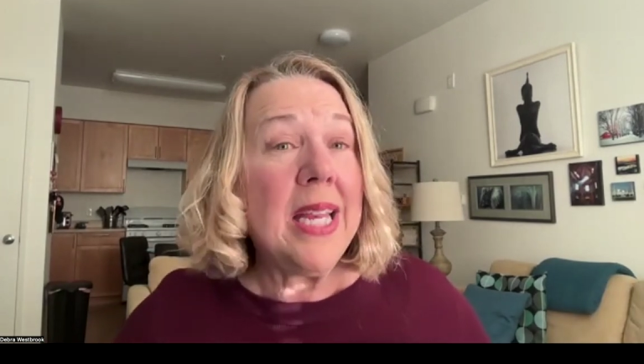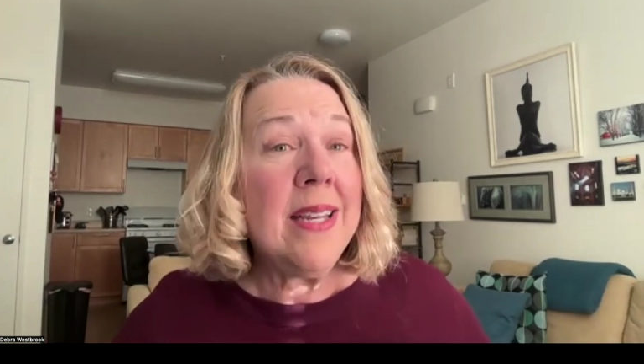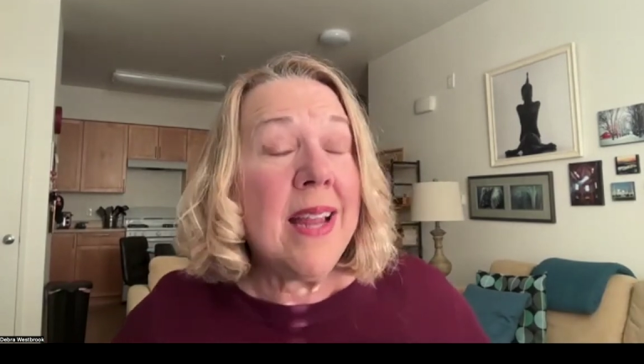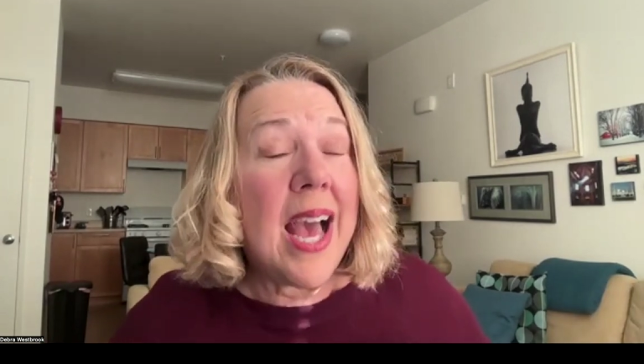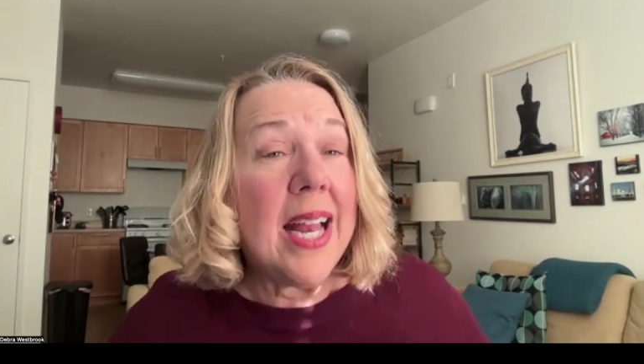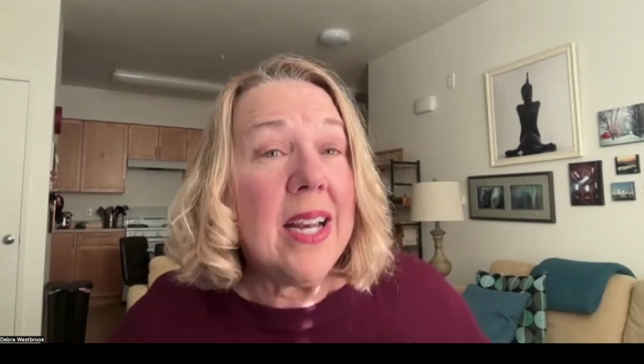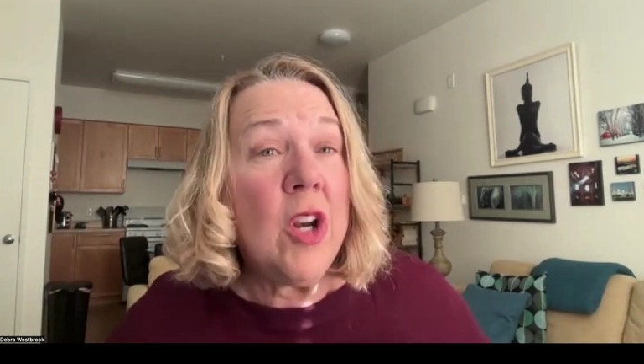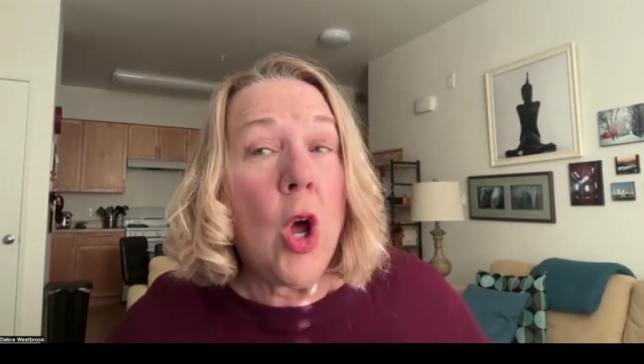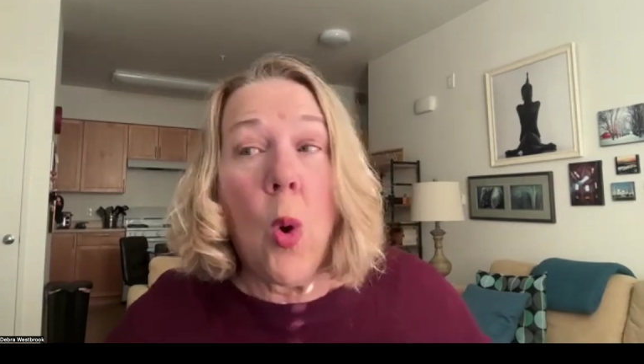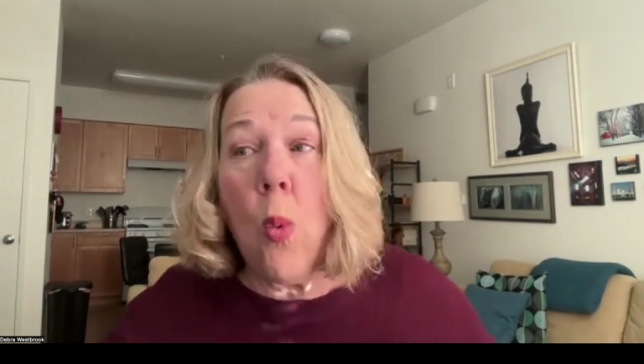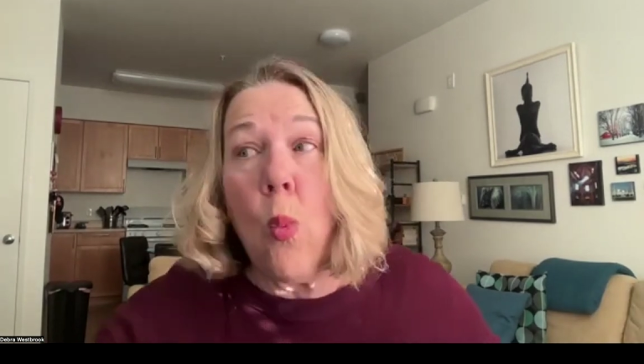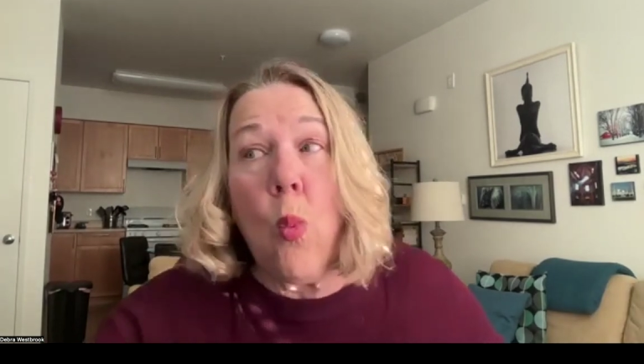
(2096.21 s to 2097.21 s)
not
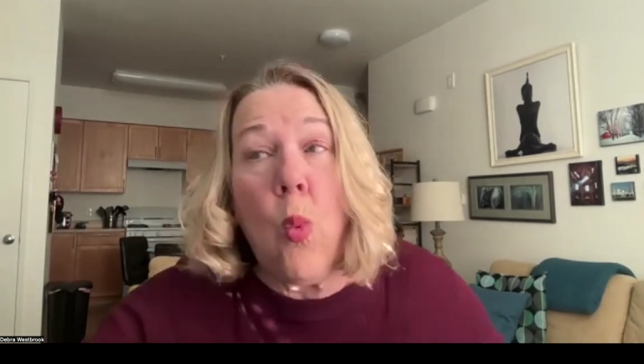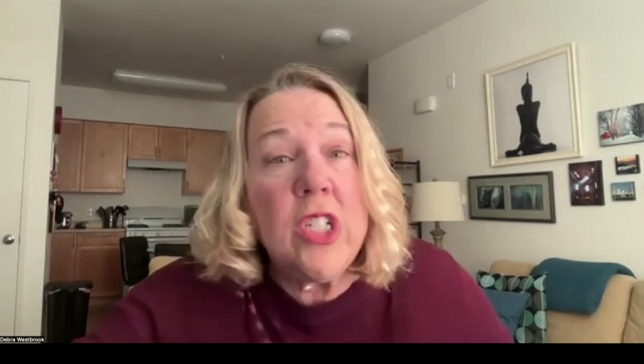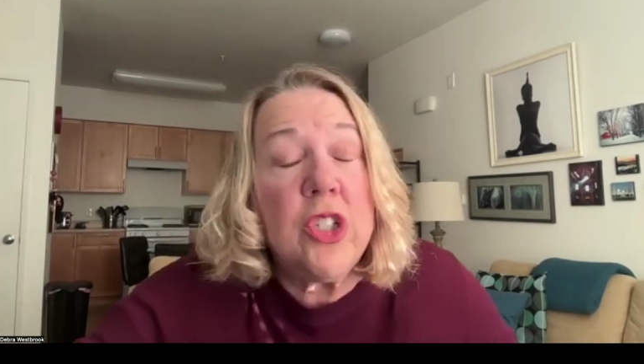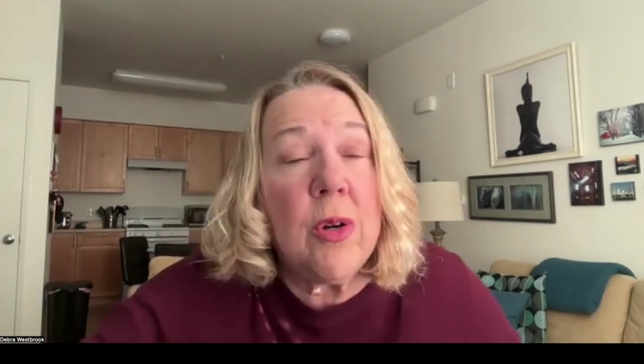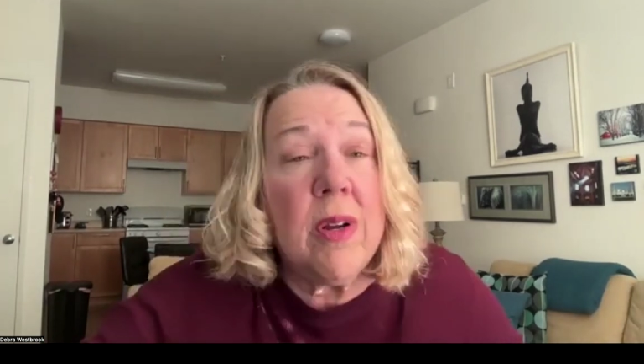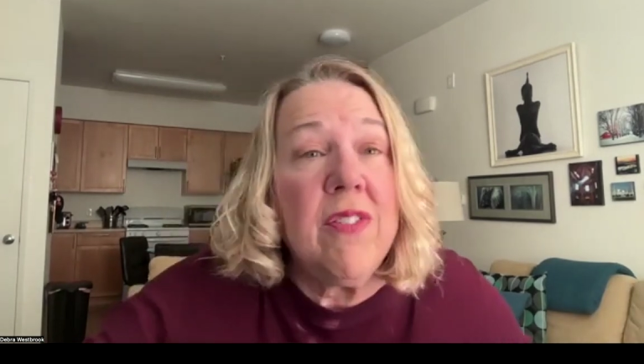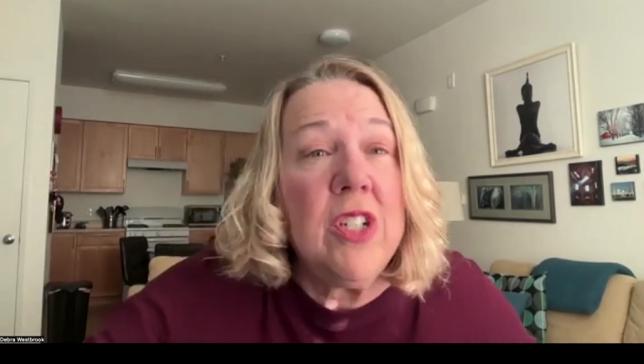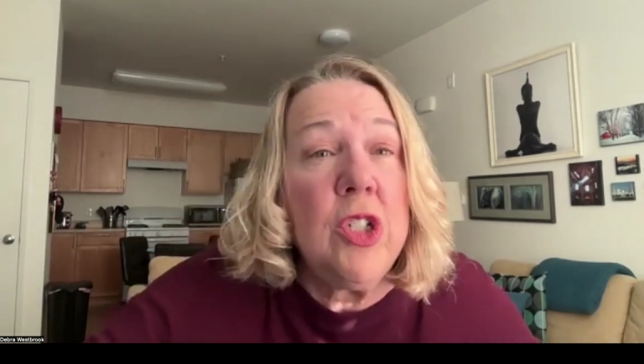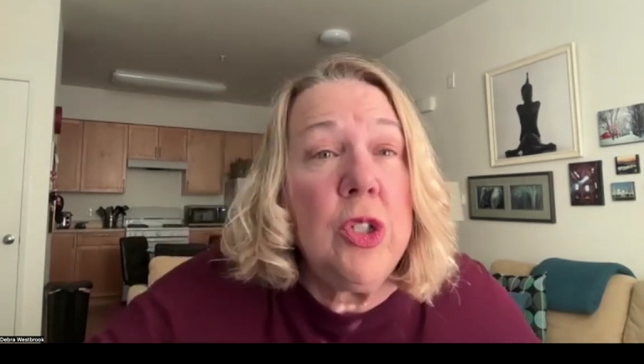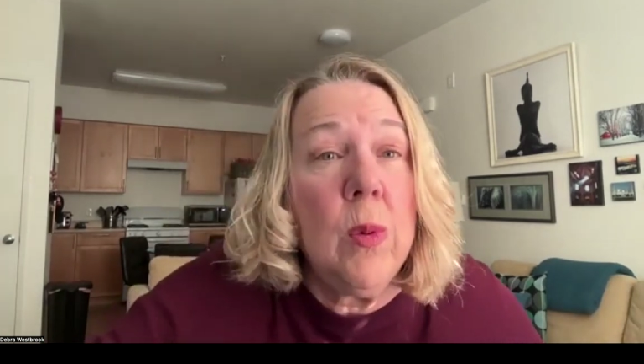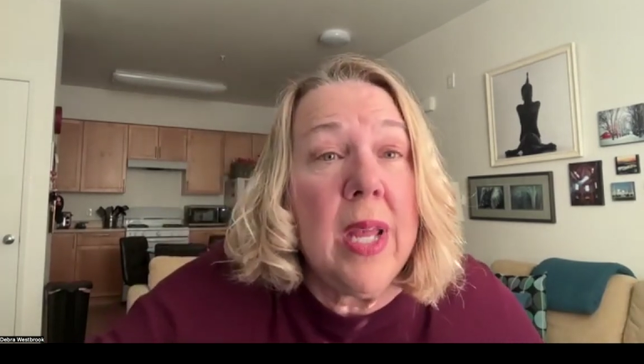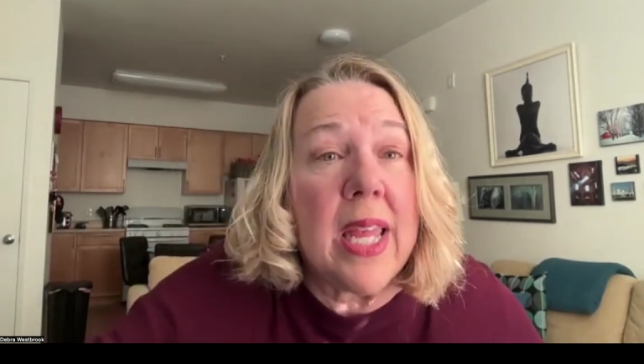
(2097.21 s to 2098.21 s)
know what you're even
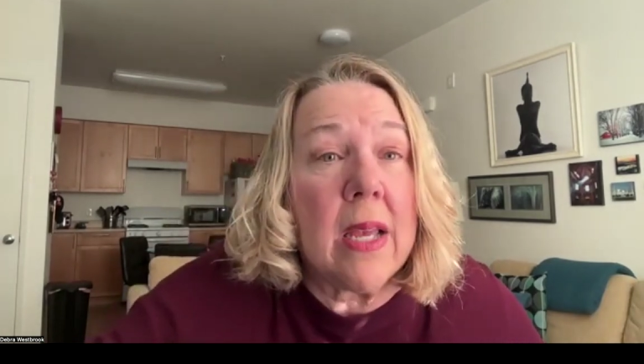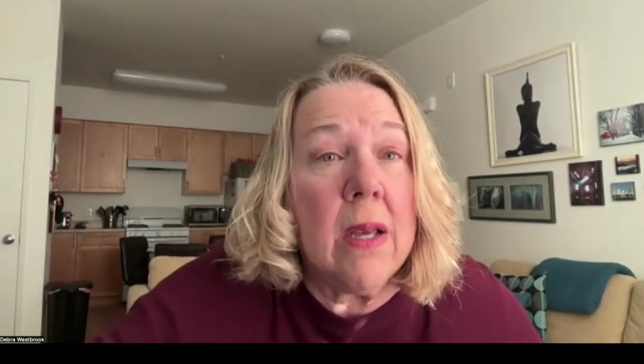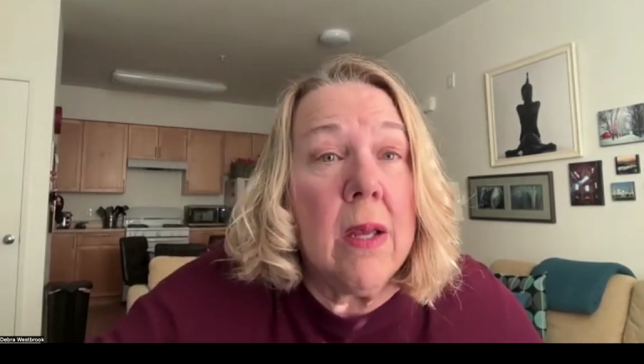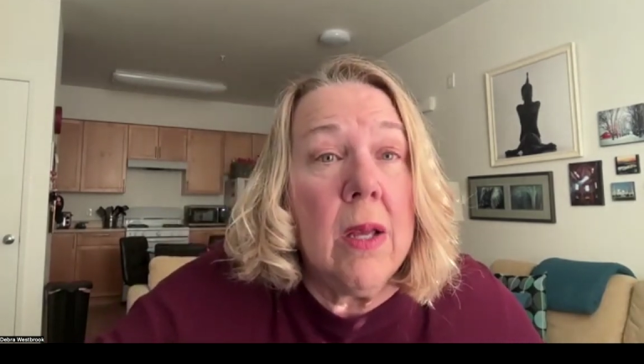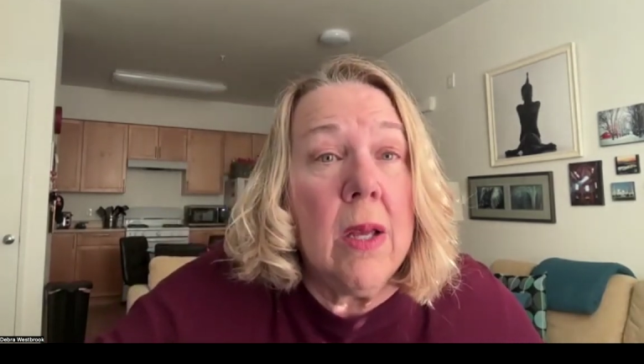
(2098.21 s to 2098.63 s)
doing.